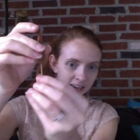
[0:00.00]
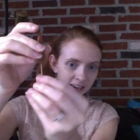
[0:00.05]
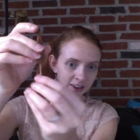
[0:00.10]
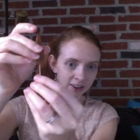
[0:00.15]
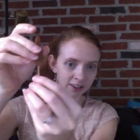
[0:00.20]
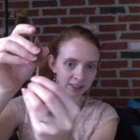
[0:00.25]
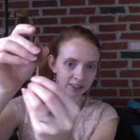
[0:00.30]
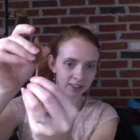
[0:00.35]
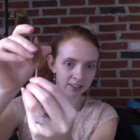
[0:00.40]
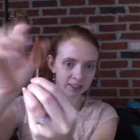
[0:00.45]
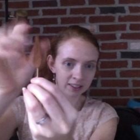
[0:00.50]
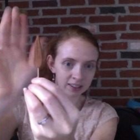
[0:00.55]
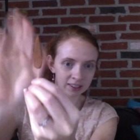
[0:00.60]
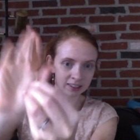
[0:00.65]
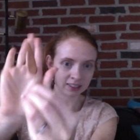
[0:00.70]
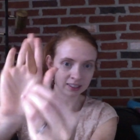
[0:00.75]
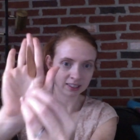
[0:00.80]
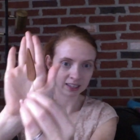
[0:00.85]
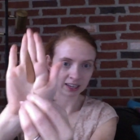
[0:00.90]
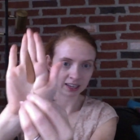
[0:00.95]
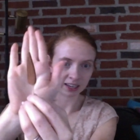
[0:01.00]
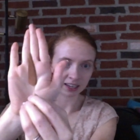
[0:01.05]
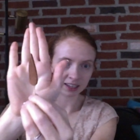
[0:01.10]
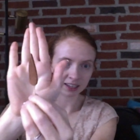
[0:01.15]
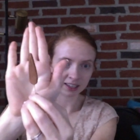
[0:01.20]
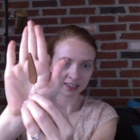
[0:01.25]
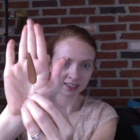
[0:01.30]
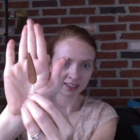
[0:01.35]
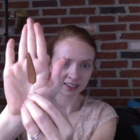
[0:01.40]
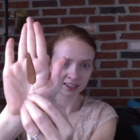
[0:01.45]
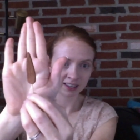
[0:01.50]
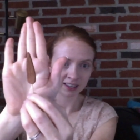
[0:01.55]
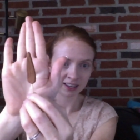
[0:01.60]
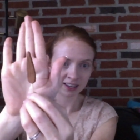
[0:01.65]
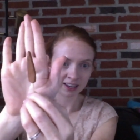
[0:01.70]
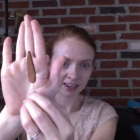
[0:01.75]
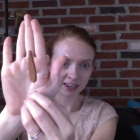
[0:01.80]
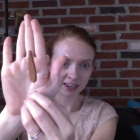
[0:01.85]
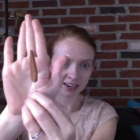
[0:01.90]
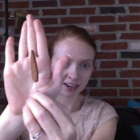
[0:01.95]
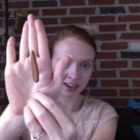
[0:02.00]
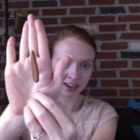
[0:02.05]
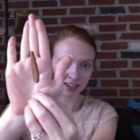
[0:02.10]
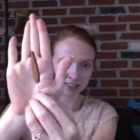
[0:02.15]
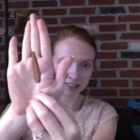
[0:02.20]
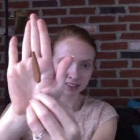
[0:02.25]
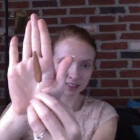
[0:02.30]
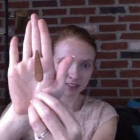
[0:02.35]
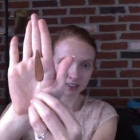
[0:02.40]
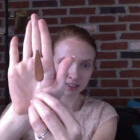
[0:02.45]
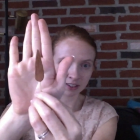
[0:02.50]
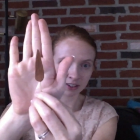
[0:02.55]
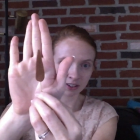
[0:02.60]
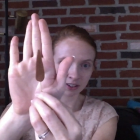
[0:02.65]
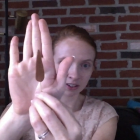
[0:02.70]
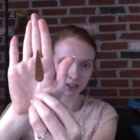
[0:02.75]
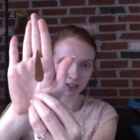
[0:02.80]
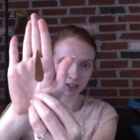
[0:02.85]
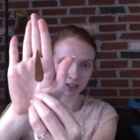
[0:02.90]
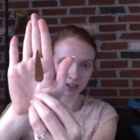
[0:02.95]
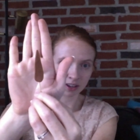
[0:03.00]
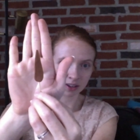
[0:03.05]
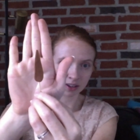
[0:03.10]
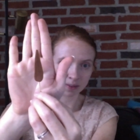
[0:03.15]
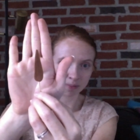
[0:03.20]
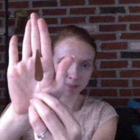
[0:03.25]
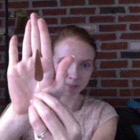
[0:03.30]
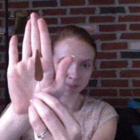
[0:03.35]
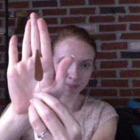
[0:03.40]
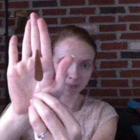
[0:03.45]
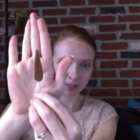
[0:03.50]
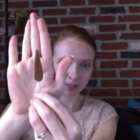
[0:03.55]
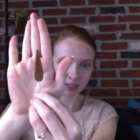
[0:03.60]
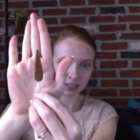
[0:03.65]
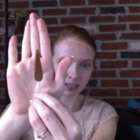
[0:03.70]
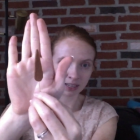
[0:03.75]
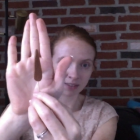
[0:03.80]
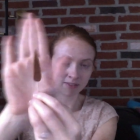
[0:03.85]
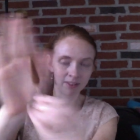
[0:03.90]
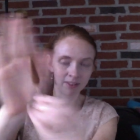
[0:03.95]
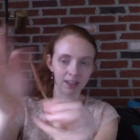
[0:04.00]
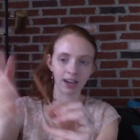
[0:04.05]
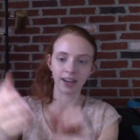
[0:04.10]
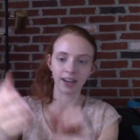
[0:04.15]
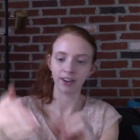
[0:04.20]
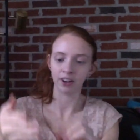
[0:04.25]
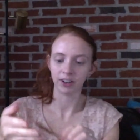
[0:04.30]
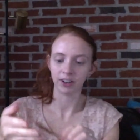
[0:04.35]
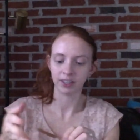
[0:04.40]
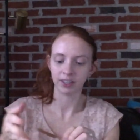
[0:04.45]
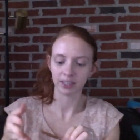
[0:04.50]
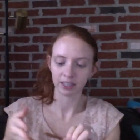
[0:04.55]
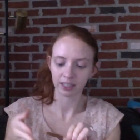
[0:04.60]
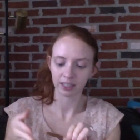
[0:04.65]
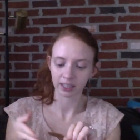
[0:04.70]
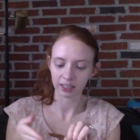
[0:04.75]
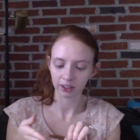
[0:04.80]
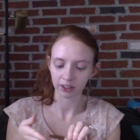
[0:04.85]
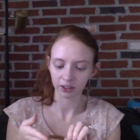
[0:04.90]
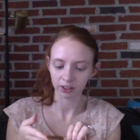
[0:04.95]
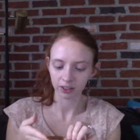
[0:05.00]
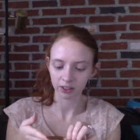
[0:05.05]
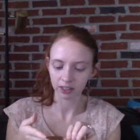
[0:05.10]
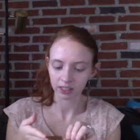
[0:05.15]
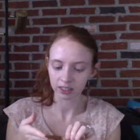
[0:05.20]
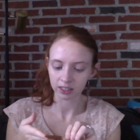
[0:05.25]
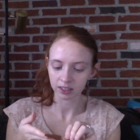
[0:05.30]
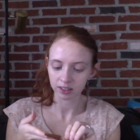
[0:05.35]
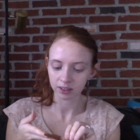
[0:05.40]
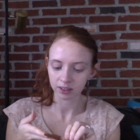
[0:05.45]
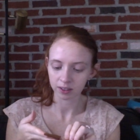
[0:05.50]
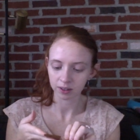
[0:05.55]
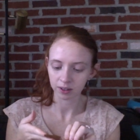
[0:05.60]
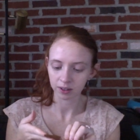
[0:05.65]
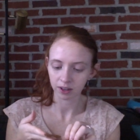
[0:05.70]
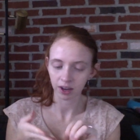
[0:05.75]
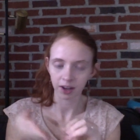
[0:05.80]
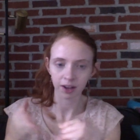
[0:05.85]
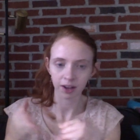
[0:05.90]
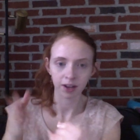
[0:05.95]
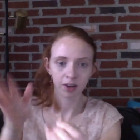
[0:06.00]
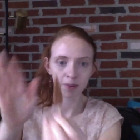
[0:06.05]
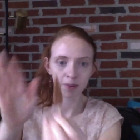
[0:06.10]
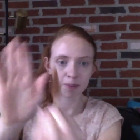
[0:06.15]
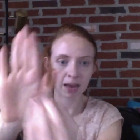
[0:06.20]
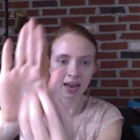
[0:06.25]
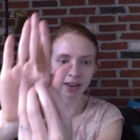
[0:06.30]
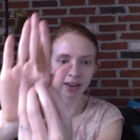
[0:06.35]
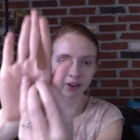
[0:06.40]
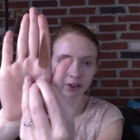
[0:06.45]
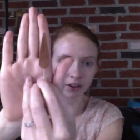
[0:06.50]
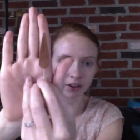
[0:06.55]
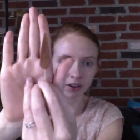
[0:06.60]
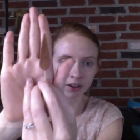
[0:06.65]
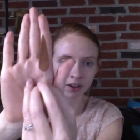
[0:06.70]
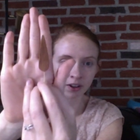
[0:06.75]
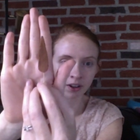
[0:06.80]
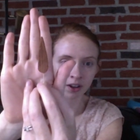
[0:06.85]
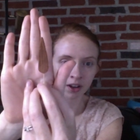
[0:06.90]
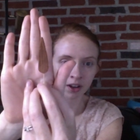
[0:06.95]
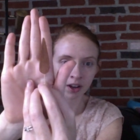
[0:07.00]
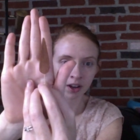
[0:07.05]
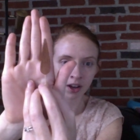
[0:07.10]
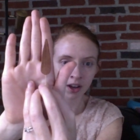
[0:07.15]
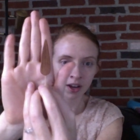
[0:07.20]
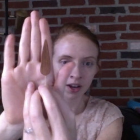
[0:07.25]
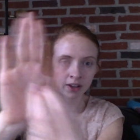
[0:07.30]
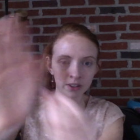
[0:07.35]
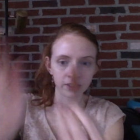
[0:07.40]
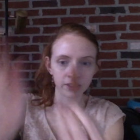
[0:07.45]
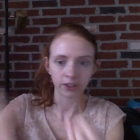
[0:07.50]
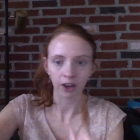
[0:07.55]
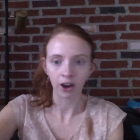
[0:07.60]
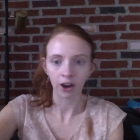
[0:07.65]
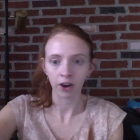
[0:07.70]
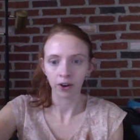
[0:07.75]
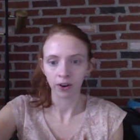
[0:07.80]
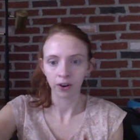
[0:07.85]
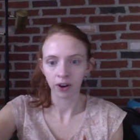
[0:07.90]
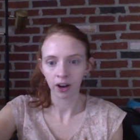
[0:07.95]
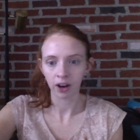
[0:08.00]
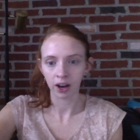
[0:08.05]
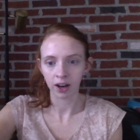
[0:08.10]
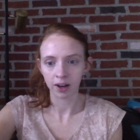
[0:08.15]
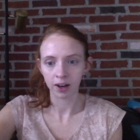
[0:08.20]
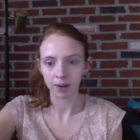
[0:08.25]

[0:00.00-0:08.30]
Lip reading: like on a little stick, and it has a little leaf line on it, like it's got a petal. So